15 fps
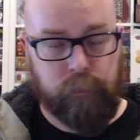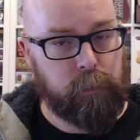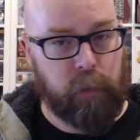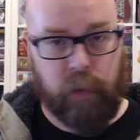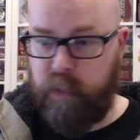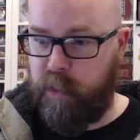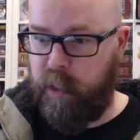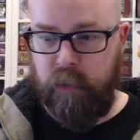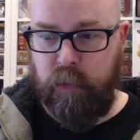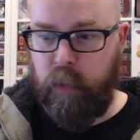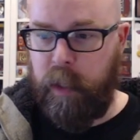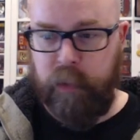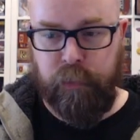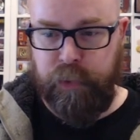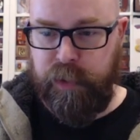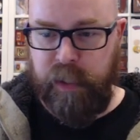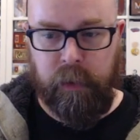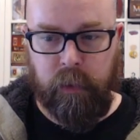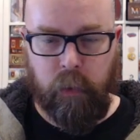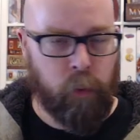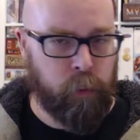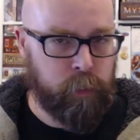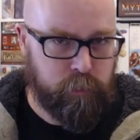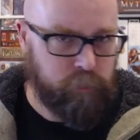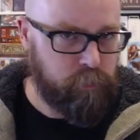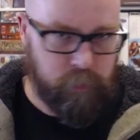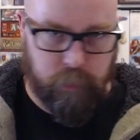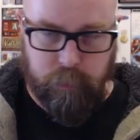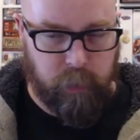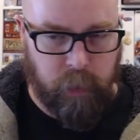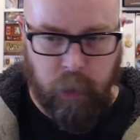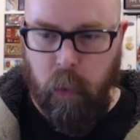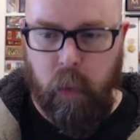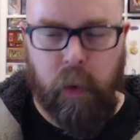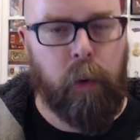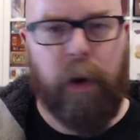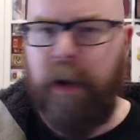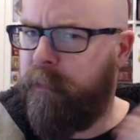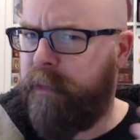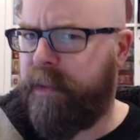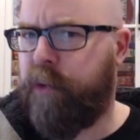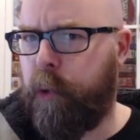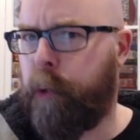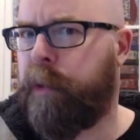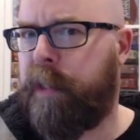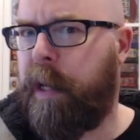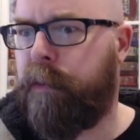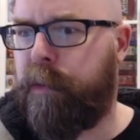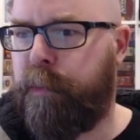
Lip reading: You can set it to 100% or lower if it turns out to be